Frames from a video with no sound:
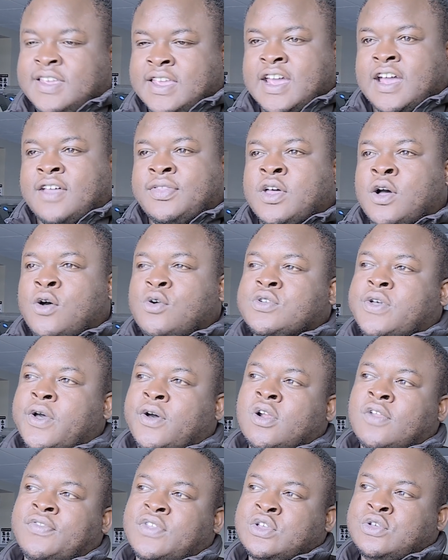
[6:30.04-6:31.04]
Yeah, the whole
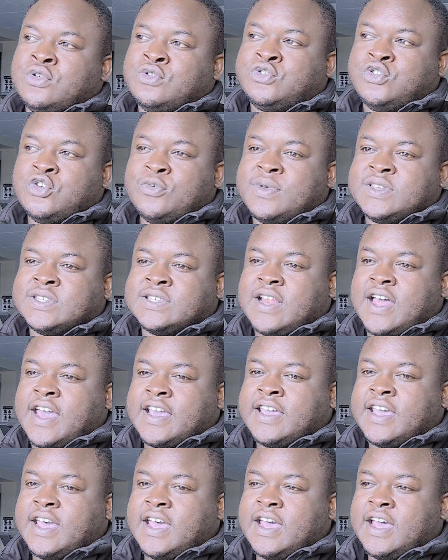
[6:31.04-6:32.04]
goal of the YouTube is
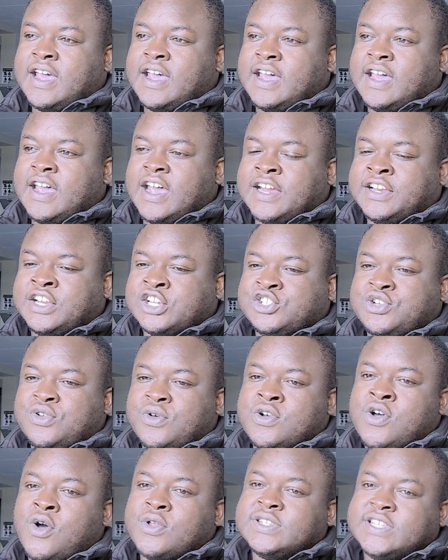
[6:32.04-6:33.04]
like
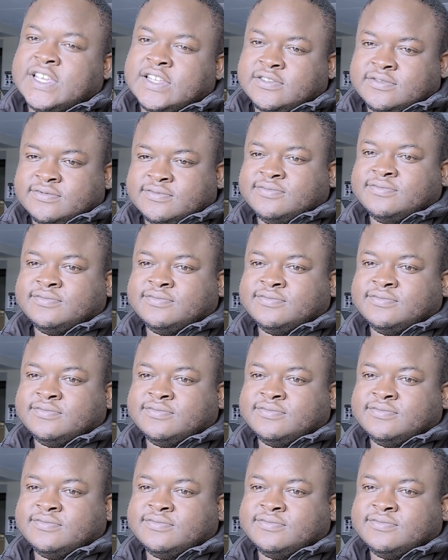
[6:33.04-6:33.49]
additional content.